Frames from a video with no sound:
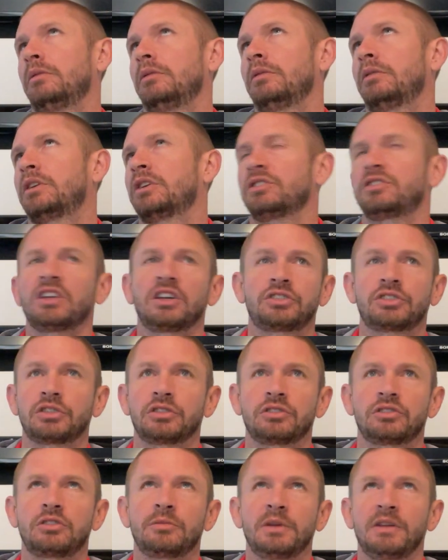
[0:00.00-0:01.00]

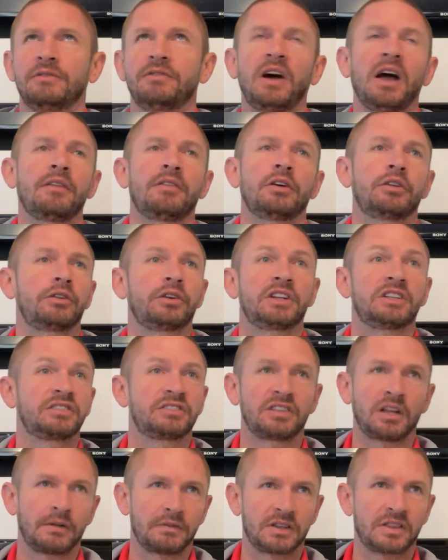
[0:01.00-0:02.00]
concessions to be 500
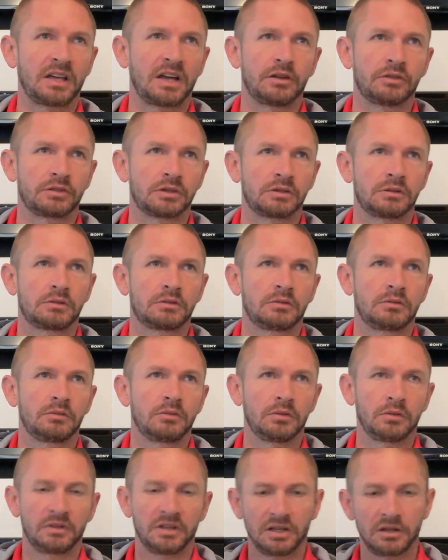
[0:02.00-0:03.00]
instead of 1,000.
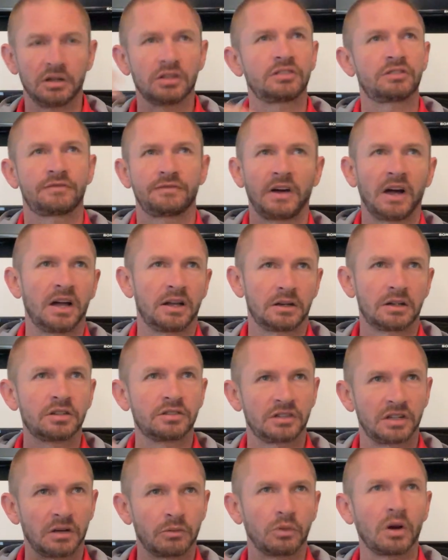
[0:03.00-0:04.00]
Well, then it's fine because
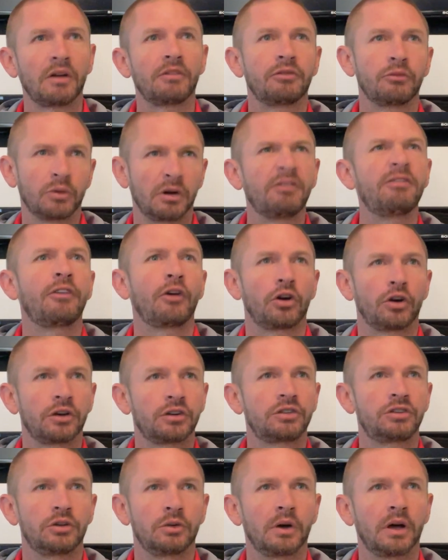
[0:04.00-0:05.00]
they
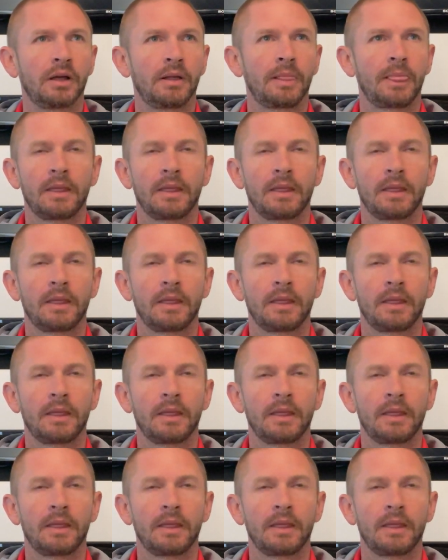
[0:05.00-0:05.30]
referred to it.